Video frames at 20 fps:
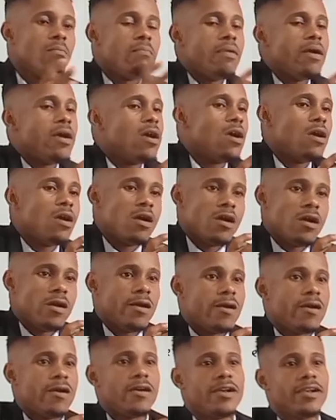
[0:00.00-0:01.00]

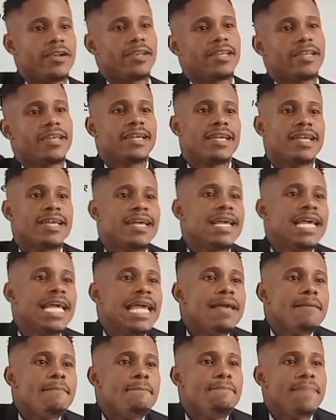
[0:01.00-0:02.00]
bird,
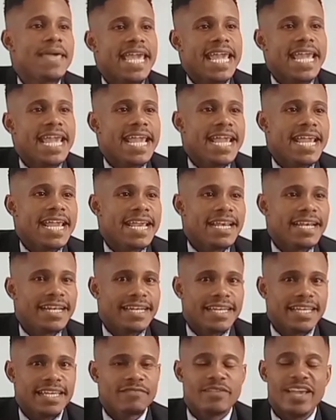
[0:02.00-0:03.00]

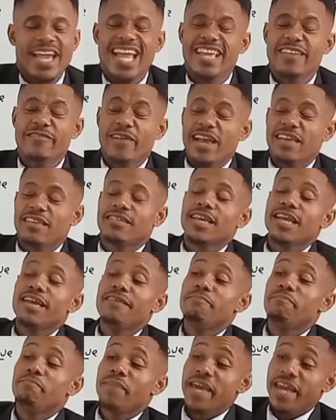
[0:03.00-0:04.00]
bed. If I
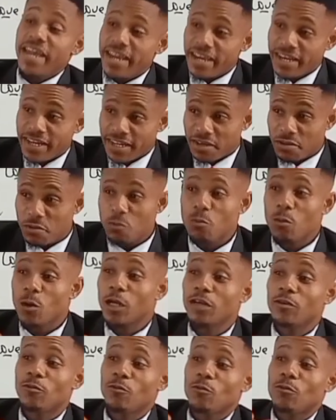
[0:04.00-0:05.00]
say bed,
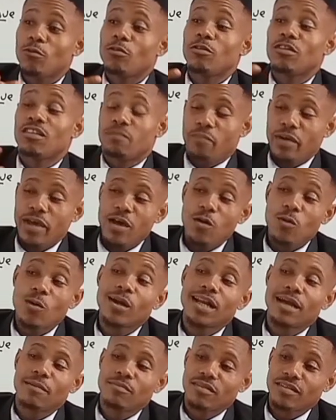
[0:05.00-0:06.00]
what spell
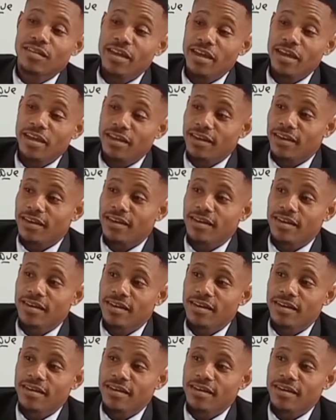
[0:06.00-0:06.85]
what I'm saying?